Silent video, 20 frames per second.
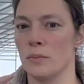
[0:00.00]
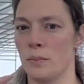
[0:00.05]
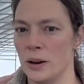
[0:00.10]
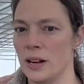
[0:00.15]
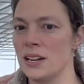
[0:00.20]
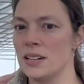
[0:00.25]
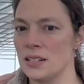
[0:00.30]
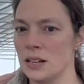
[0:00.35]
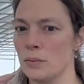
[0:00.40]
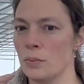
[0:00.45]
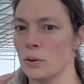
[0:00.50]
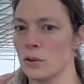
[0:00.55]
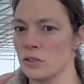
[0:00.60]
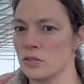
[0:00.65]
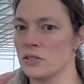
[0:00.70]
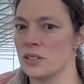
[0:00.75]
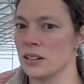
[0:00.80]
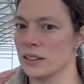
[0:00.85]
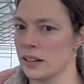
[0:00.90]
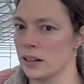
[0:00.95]
but it did
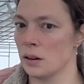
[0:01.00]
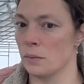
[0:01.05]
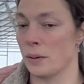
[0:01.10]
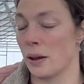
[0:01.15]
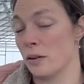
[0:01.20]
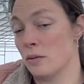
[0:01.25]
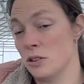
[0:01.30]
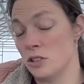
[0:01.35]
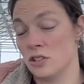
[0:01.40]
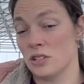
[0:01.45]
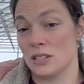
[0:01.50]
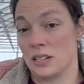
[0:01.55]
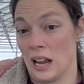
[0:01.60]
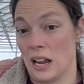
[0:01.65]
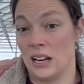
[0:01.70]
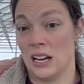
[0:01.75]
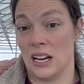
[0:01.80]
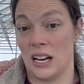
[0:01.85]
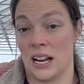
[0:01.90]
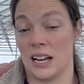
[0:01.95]
produce a little bit, which is
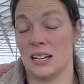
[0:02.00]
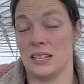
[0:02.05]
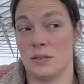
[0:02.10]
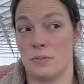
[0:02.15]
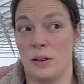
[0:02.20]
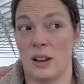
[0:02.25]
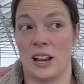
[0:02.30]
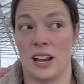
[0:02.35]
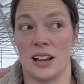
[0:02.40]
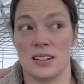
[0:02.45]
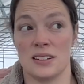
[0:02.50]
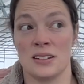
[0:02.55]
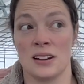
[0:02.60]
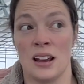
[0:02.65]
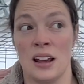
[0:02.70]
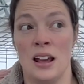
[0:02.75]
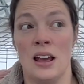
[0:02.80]
kind of nice because